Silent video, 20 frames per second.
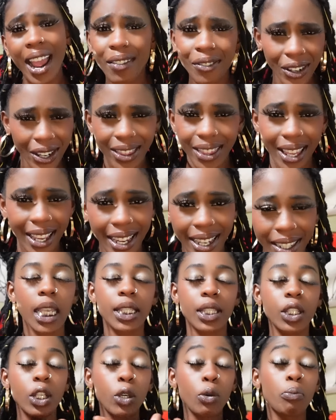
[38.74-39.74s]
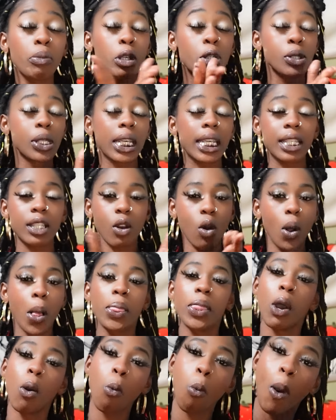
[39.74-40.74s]
everything. Because new music is on
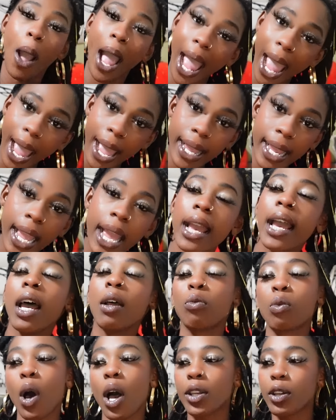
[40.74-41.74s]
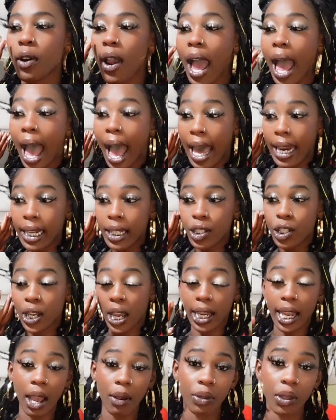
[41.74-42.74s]
the way. And while you're at it,
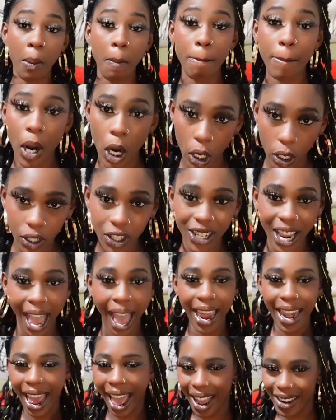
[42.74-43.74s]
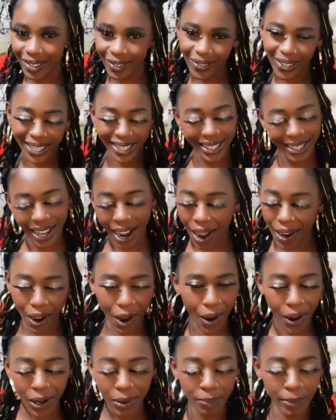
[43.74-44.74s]
check out the merch at outfits dot
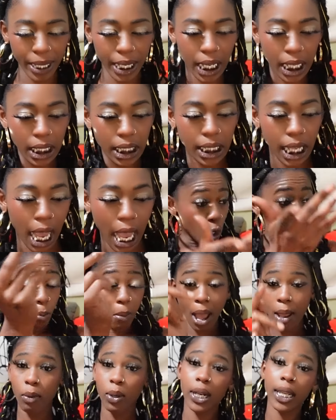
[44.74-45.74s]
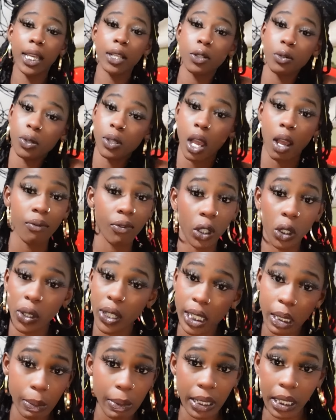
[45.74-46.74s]
art because you might want to get you something for
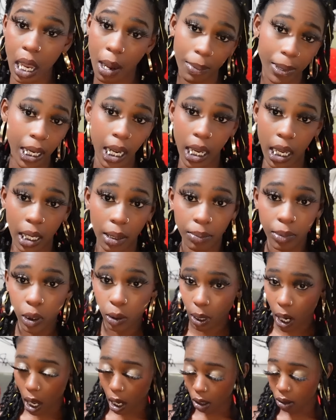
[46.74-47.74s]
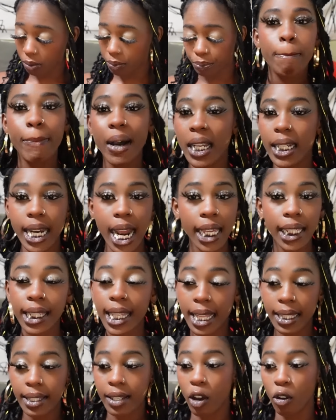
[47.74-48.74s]
Christmas coming up, you know. But now
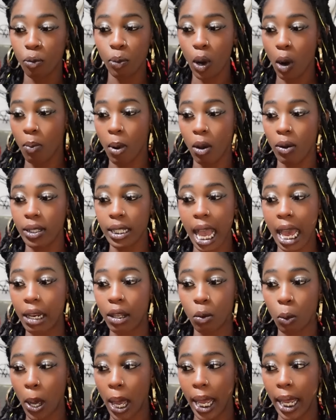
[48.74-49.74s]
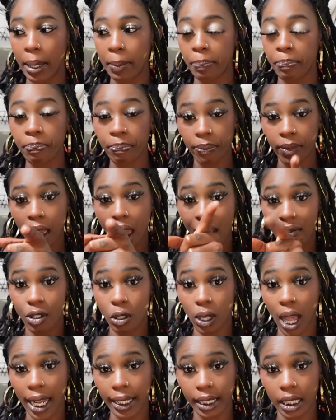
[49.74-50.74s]
that self-promo is out of the way, have you
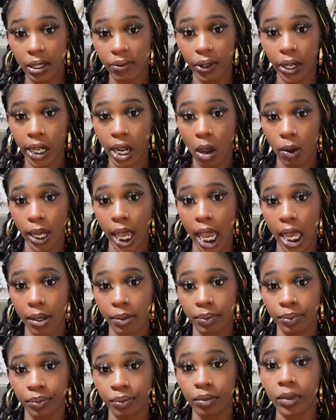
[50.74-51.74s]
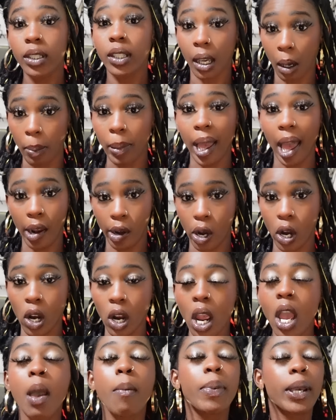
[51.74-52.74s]
liked this video yet? You better,
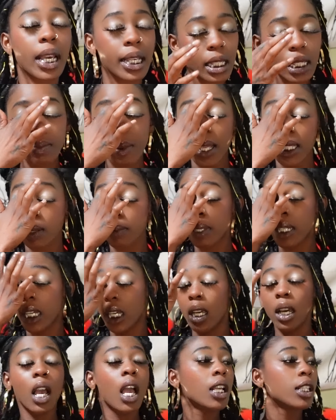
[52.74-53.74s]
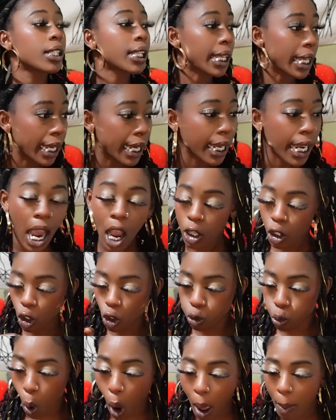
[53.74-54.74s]
because it's about to be tea,
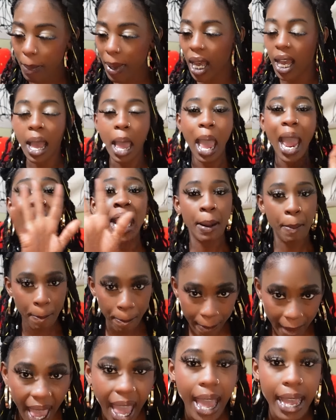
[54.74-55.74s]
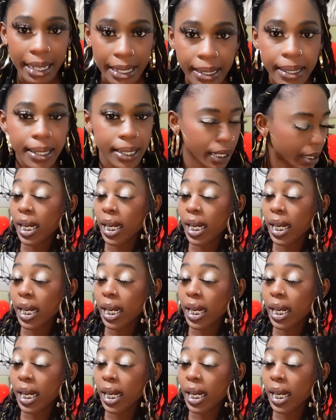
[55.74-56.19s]
drama, and mess.